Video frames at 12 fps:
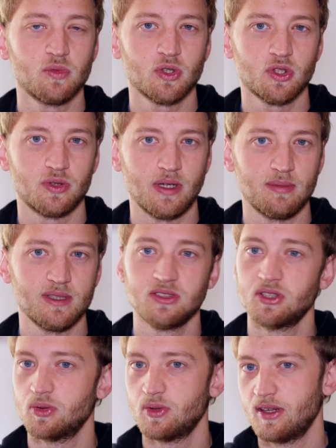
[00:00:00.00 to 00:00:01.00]
more trouble,
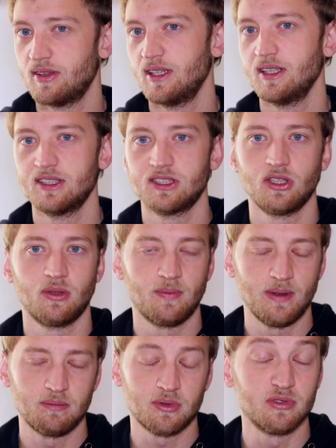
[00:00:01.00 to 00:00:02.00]
so I think
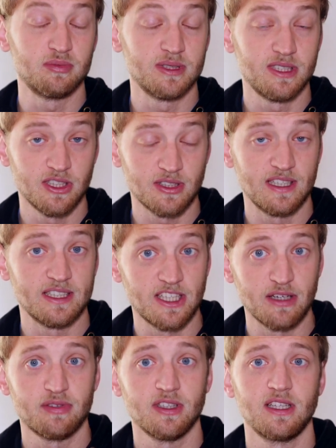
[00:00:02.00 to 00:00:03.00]
some improvements here are
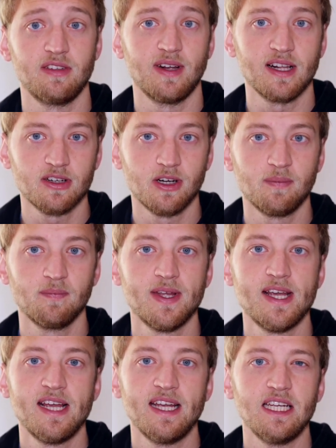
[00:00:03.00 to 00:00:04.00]
definitely welcome,
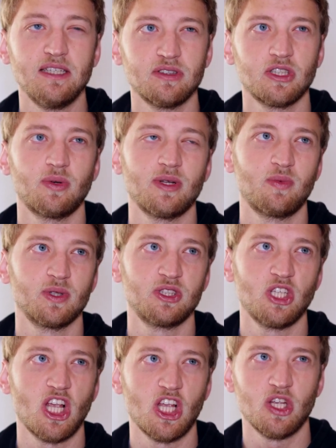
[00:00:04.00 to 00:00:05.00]
even though it
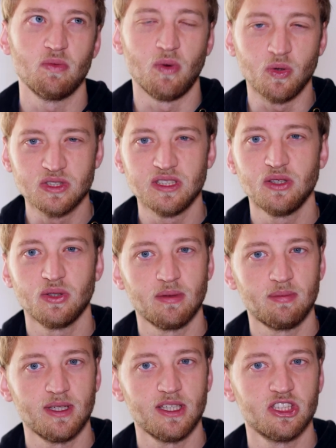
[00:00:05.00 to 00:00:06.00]
was mostly not
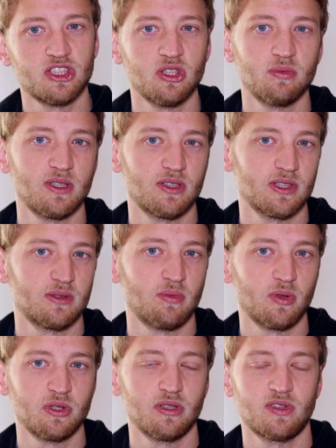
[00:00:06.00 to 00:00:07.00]
a big issue because
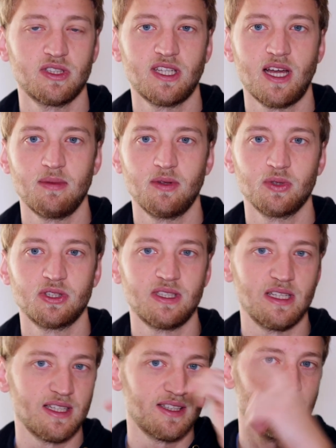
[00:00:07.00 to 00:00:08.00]
most of the time it was
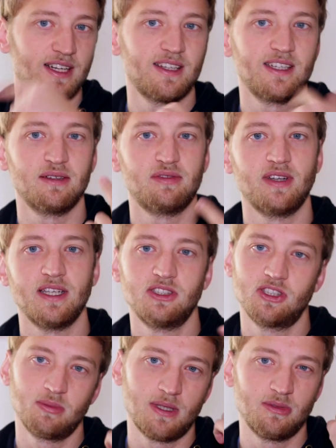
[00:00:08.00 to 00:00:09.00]
still detecting the face,
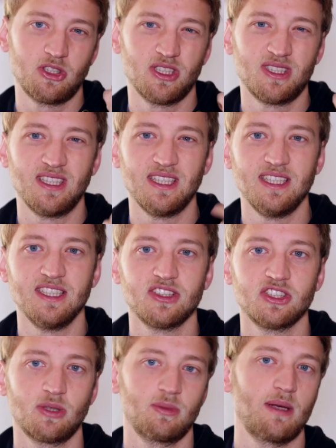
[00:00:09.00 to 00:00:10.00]
sometimes just the
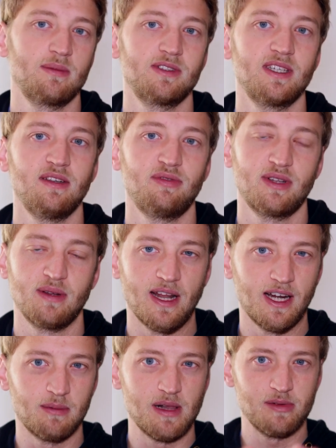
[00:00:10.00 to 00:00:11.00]
ear, sometimes if the
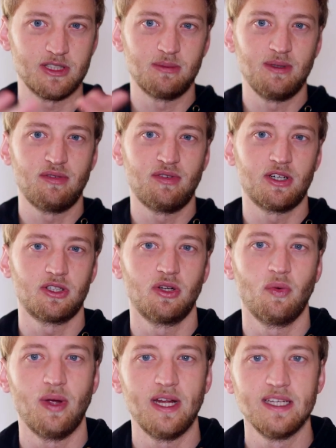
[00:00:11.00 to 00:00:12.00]
animal was a bit farther
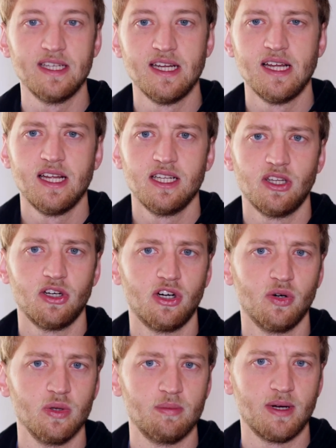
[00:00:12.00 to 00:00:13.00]
away, the
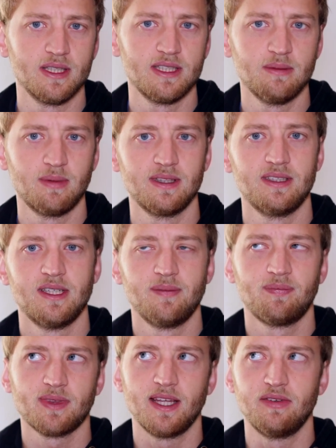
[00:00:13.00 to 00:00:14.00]
whole body. But
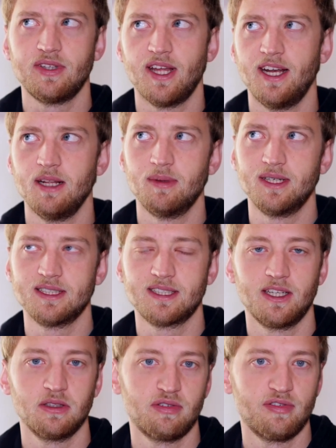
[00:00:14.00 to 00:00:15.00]
if the animal is
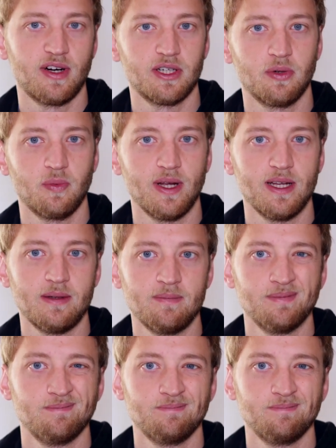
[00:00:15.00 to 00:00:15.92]
kind of far away,